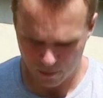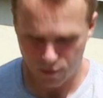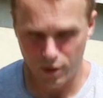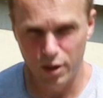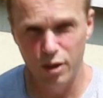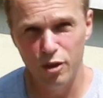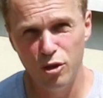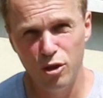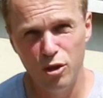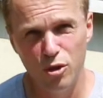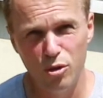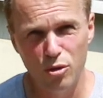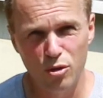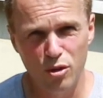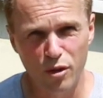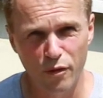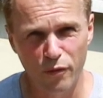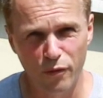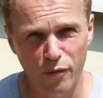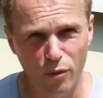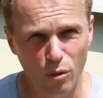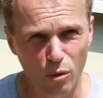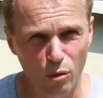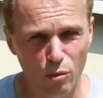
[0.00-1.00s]
what you use the
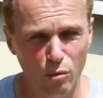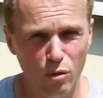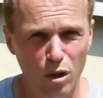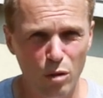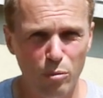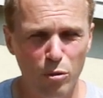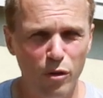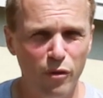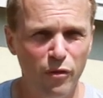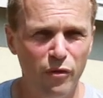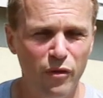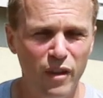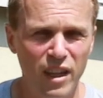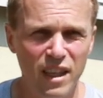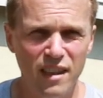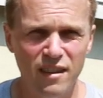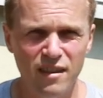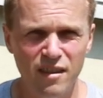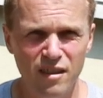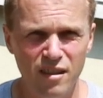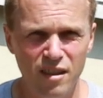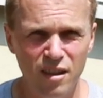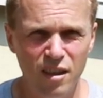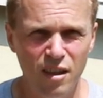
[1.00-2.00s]
four rubber
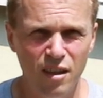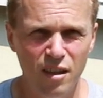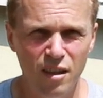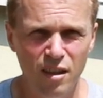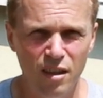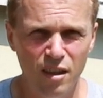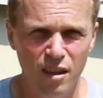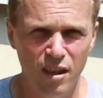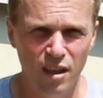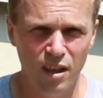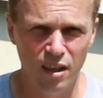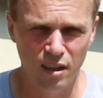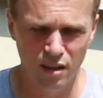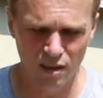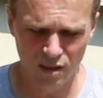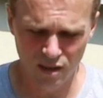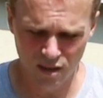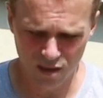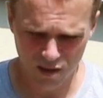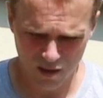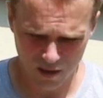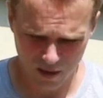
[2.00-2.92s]
feet here.